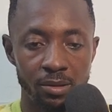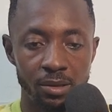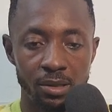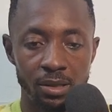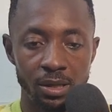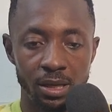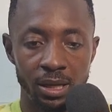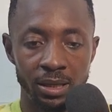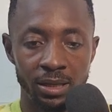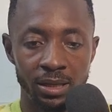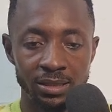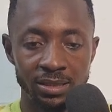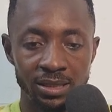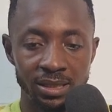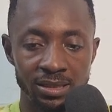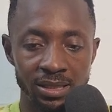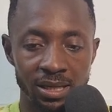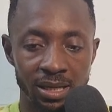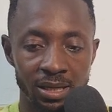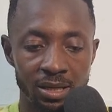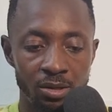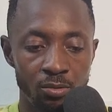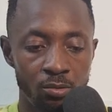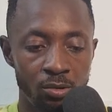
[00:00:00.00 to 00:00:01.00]
And that's
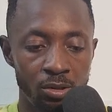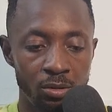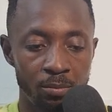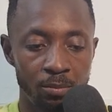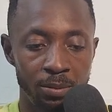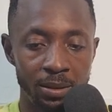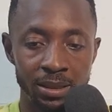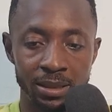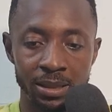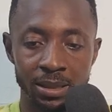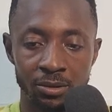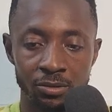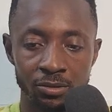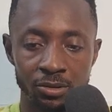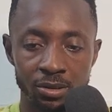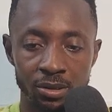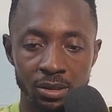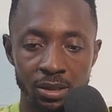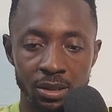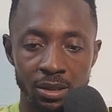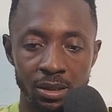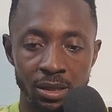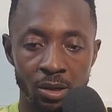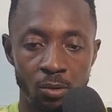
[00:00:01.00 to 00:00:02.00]
exactly what played out.
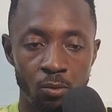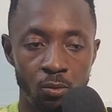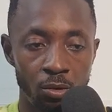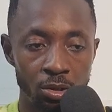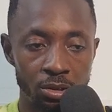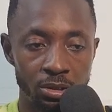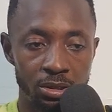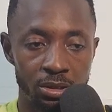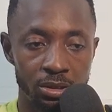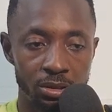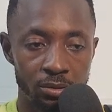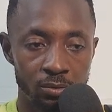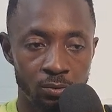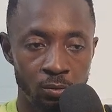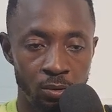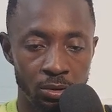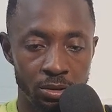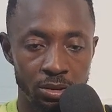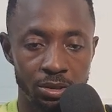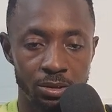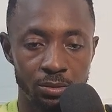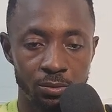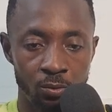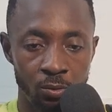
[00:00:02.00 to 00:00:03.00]
Now watch.
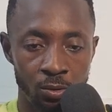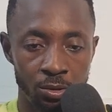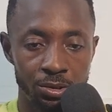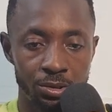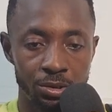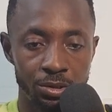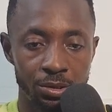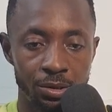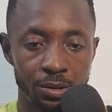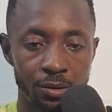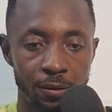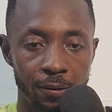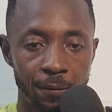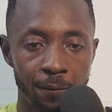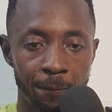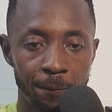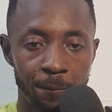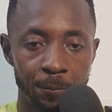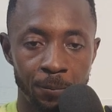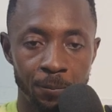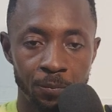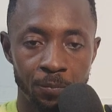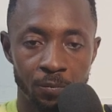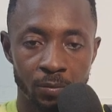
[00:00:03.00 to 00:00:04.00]

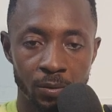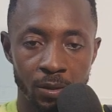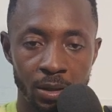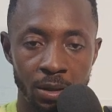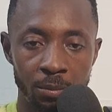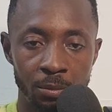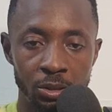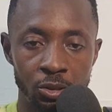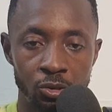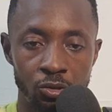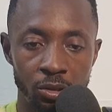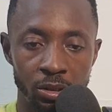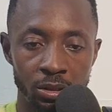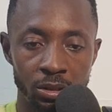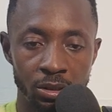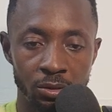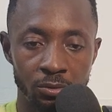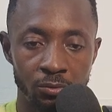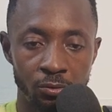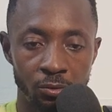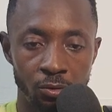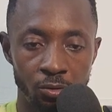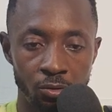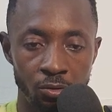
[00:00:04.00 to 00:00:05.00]
Let me draw it out
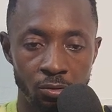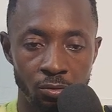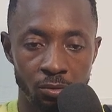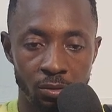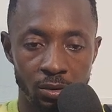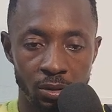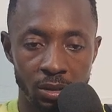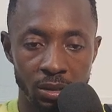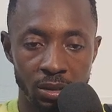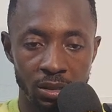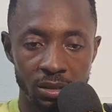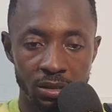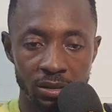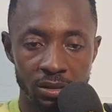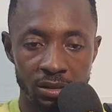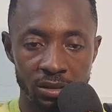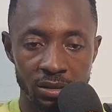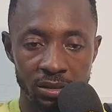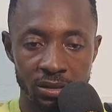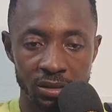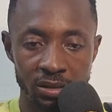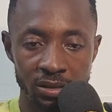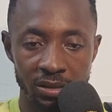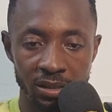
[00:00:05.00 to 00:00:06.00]
for you.
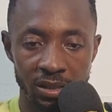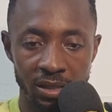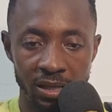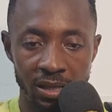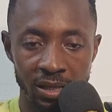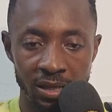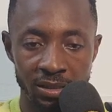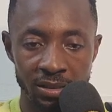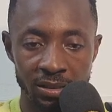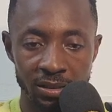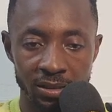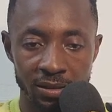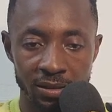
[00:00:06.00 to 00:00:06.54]
This is the head.